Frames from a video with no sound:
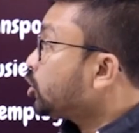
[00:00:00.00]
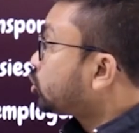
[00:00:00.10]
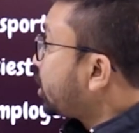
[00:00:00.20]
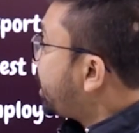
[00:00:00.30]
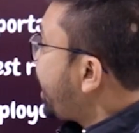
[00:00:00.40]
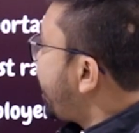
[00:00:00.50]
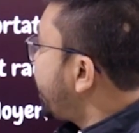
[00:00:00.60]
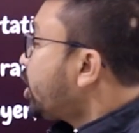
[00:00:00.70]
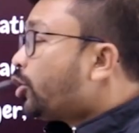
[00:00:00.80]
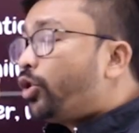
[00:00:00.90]
So
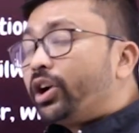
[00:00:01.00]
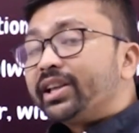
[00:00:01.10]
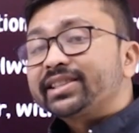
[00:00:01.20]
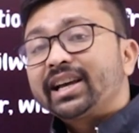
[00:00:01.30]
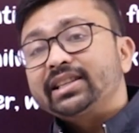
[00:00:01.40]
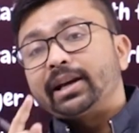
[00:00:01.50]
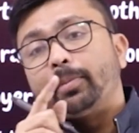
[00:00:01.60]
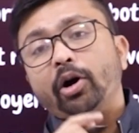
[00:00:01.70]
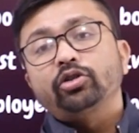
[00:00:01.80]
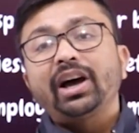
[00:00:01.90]
here we will discuss
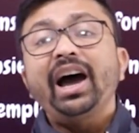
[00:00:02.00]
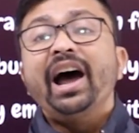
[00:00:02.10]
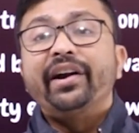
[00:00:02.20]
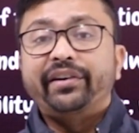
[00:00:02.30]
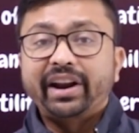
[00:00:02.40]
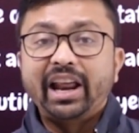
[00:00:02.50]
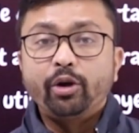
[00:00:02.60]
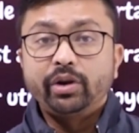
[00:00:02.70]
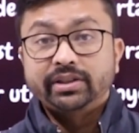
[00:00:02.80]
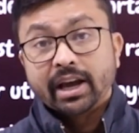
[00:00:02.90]
about the
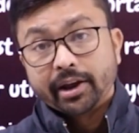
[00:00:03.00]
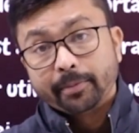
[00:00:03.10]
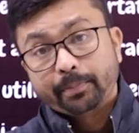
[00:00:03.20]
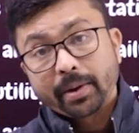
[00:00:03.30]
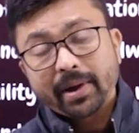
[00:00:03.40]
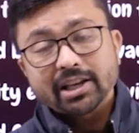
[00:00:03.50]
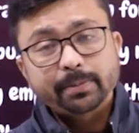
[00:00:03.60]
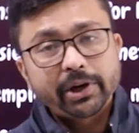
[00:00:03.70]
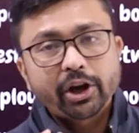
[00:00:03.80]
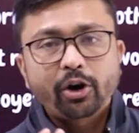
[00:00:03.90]
railways. In previous
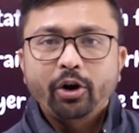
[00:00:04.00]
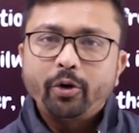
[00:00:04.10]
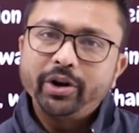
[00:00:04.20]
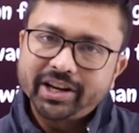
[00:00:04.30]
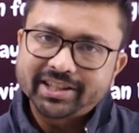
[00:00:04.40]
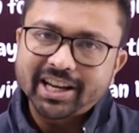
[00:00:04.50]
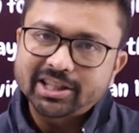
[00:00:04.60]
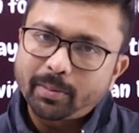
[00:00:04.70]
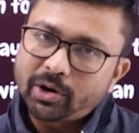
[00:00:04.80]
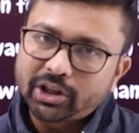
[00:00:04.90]
video we
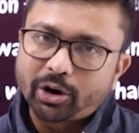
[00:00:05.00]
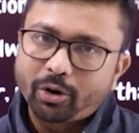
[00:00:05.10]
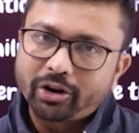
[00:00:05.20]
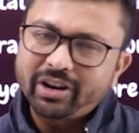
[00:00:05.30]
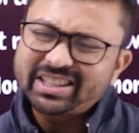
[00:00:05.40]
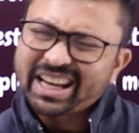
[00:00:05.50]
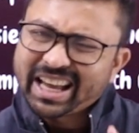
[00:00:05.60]
discussed about the roadways.